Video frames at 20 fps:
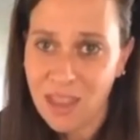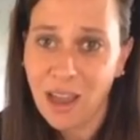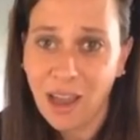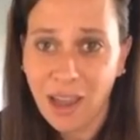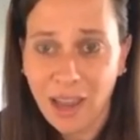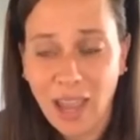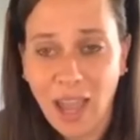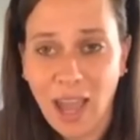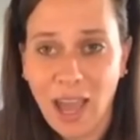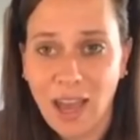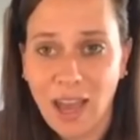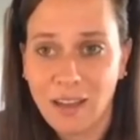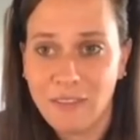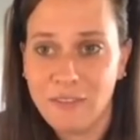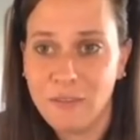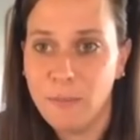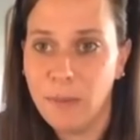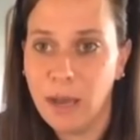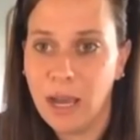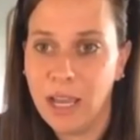I have
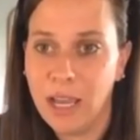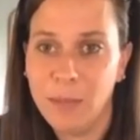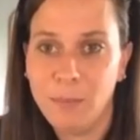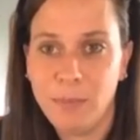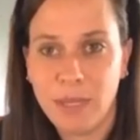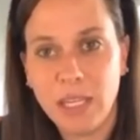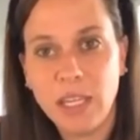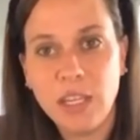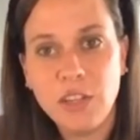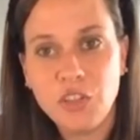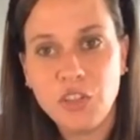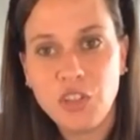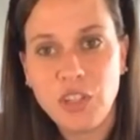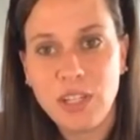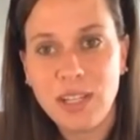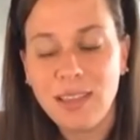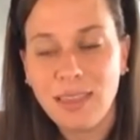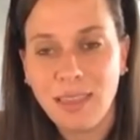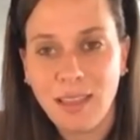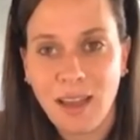my baking
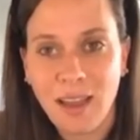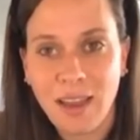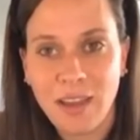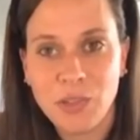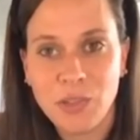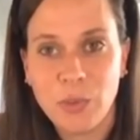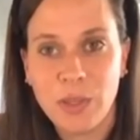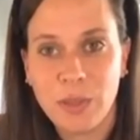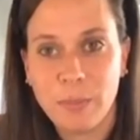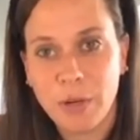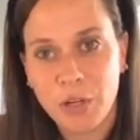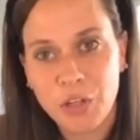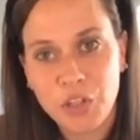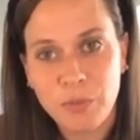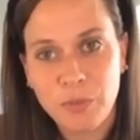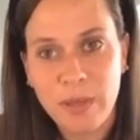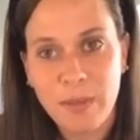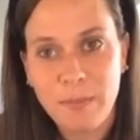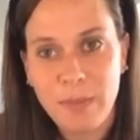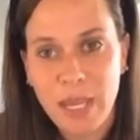sheet lined with
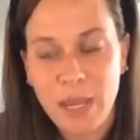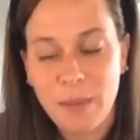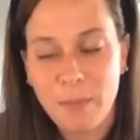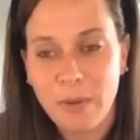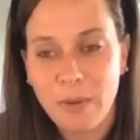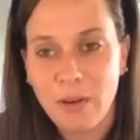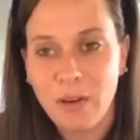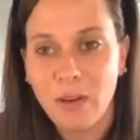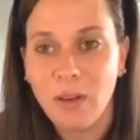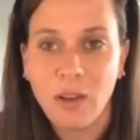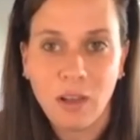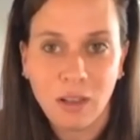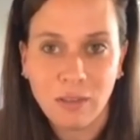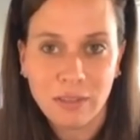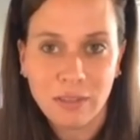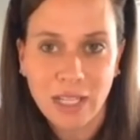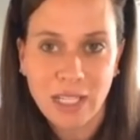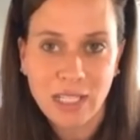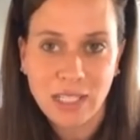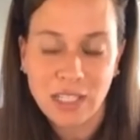parchment paper all
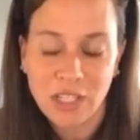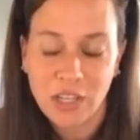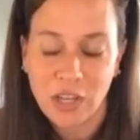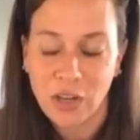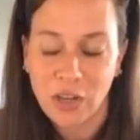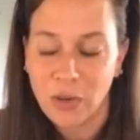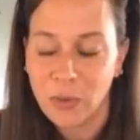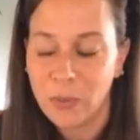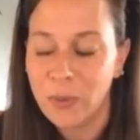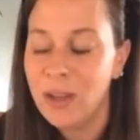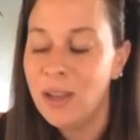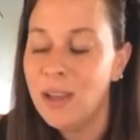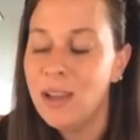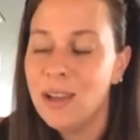ready to go.